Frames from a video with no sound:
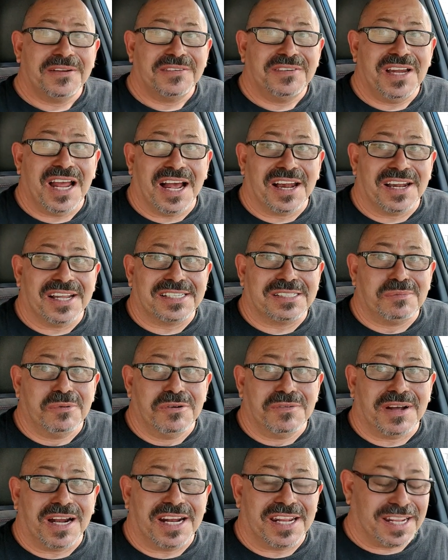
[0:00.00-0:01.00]
Now let's
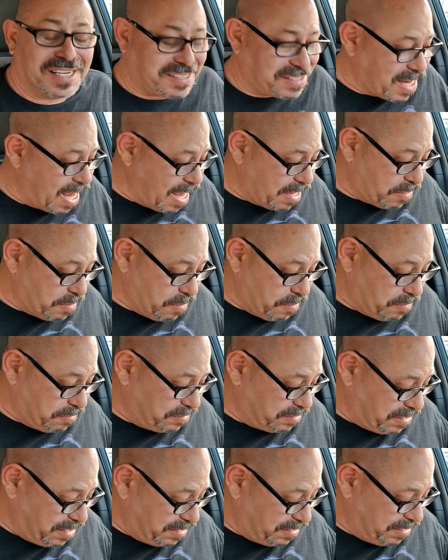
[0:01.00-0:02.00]
move on to the
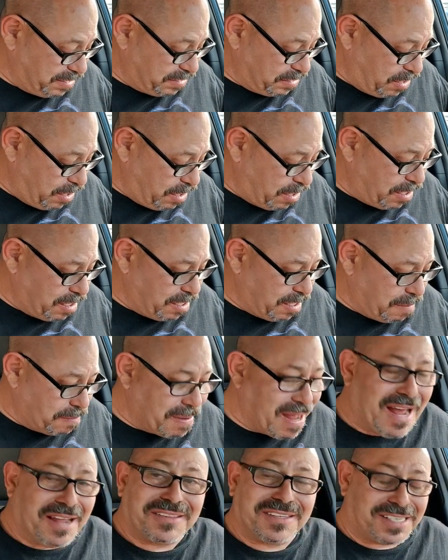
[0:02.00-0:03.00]
tacos, because it's all
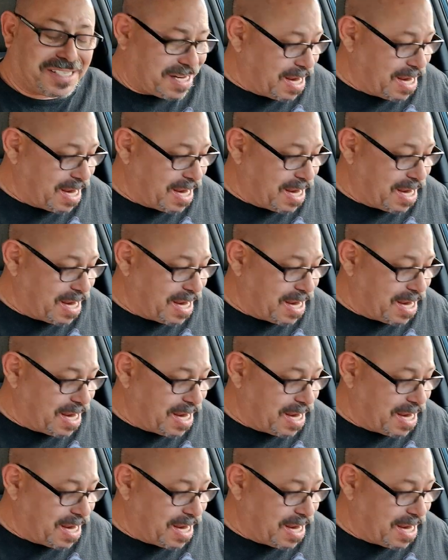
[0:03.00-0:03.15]
about the